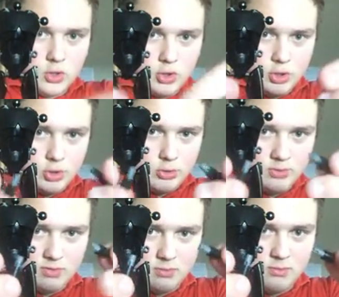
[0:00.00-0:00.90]
two of
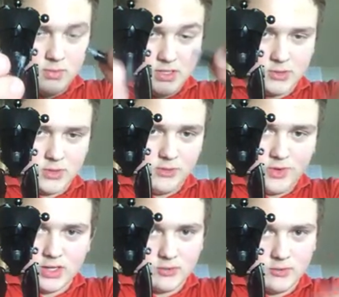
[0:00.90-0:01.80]
them. It's okay,
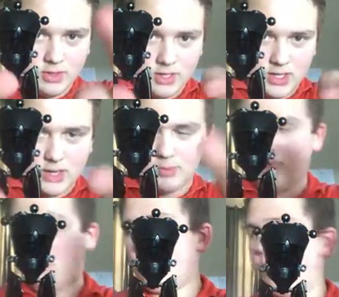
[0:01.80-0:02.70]
Radical. It happens.